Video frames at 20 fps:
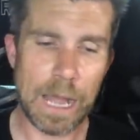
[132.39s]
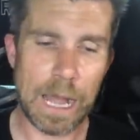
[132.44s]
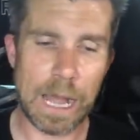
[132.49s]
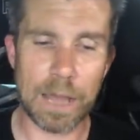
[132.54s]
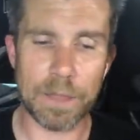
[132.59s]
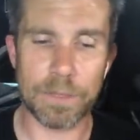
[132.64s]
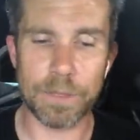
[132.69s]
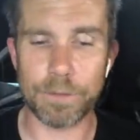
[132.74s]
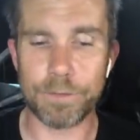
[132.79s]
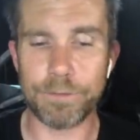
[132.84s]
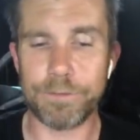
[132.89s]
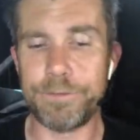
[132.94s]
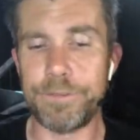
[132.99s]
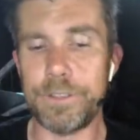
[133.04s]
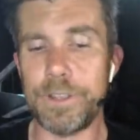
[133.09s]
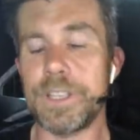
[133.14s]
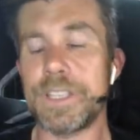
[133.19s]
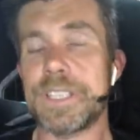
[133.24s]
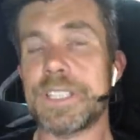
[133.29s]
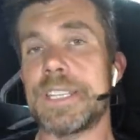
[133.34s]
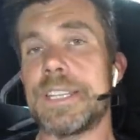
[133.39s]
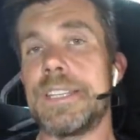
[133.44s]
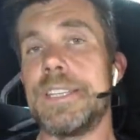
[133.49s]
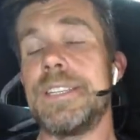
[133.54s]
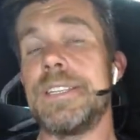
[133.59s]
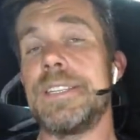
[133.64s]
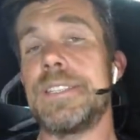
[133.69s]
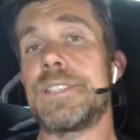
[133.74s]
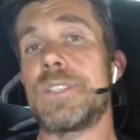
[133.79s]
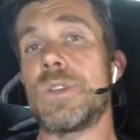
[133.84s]
The first
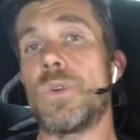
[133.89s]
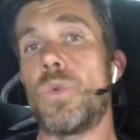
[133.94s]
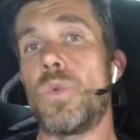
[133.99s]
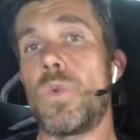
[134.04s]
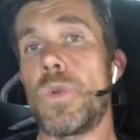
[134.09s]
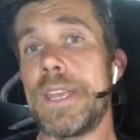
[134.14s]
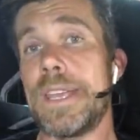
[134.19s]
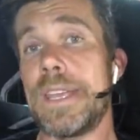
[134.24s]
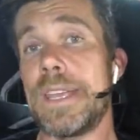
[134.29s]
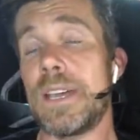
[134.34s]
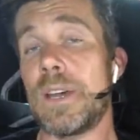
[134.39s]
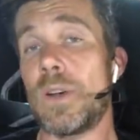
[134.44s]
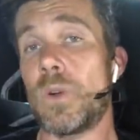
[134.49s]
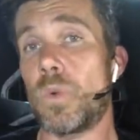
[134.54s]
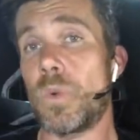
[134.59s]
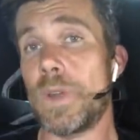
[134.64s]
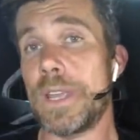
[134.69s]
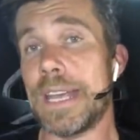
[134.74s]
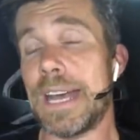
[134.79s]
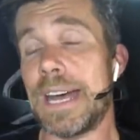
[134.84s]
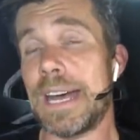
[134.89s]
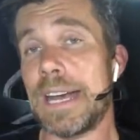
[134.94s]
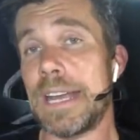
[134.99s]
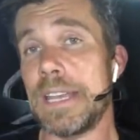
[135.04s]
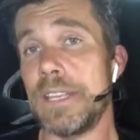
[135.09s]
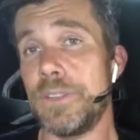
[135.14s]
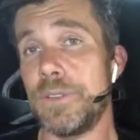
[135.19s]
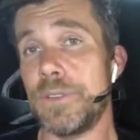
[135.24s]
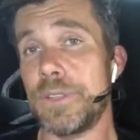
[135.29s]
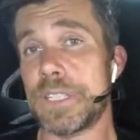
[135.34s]
is where we are
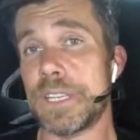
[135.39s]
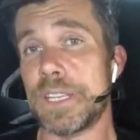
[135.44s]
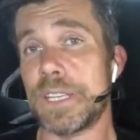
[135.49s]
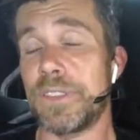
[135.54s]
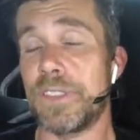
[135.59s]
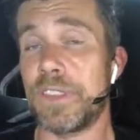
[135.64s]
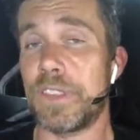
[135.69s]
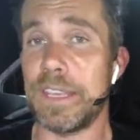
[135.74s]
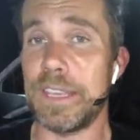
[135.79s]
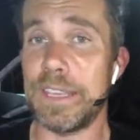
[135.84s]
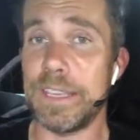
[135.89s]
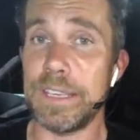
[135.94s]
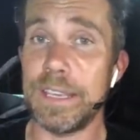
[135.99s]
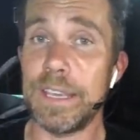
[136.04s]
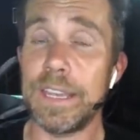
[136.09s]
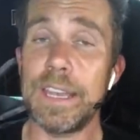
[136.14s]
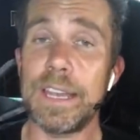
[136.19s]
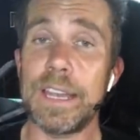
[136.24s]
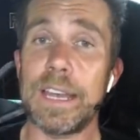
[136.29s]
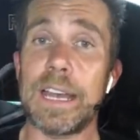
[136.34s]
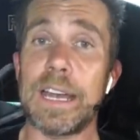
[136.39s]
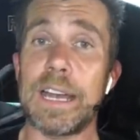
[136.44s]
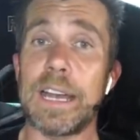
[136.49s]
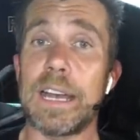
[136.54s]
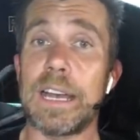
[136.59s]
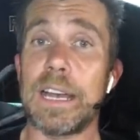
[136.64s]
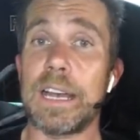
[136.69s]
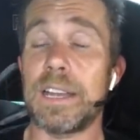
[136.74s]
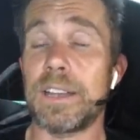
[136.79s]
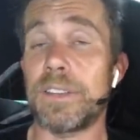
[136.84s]
using the
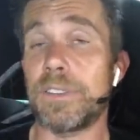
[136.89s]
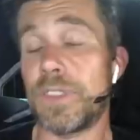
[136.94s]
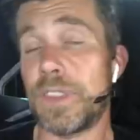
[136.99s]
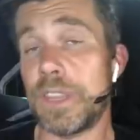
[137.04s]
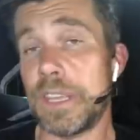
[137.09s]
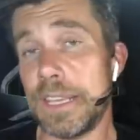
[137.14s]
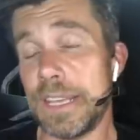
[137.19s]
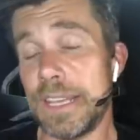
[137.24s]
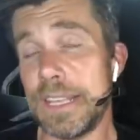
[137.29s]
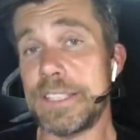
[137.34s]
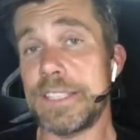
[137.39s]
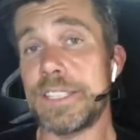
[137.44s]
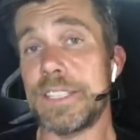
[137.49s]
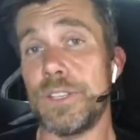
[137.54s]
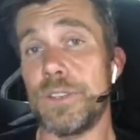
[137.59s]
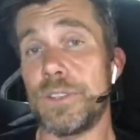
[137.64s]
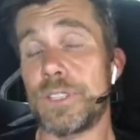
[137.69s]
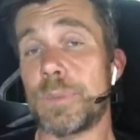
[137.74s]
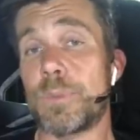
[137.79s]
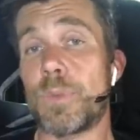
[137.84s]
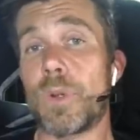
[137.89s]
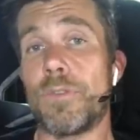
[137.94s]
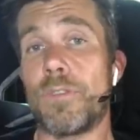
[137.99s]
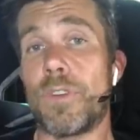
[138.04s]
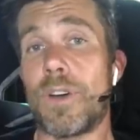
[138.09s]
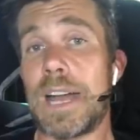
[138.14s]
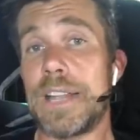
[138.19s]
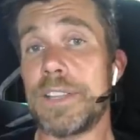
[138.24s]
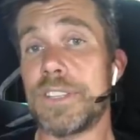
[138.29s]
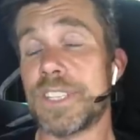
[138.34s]
ECU to
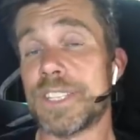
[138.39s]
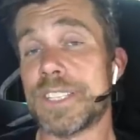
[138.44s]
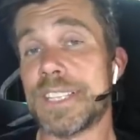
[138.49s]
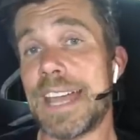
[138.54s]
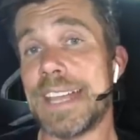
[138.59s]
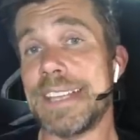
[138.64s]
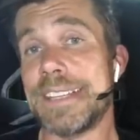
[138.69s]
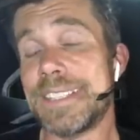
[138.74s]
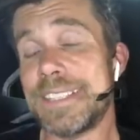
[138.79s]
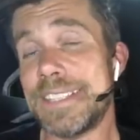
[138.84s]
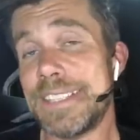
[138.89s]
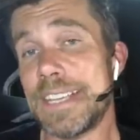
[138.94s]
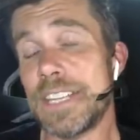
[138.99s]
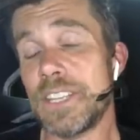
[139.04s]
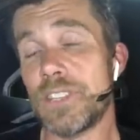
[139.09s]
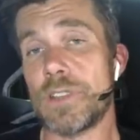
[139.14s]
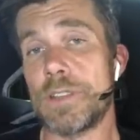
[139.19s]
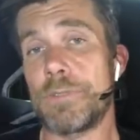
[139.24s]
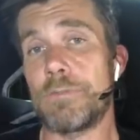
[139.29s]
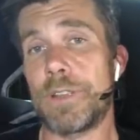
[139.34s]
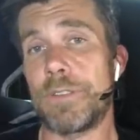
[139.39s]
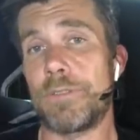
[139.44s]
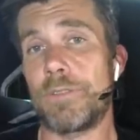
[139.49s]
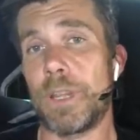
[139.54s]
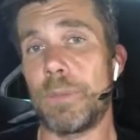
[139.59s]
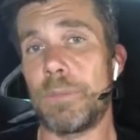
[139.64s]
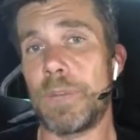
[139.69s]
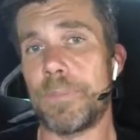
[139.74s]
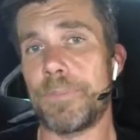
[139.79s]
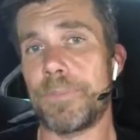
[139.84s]
provide just a secondary rev
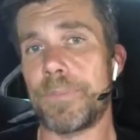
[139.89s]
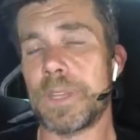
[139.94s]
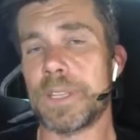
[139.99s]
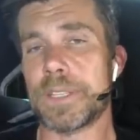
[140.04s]
limit.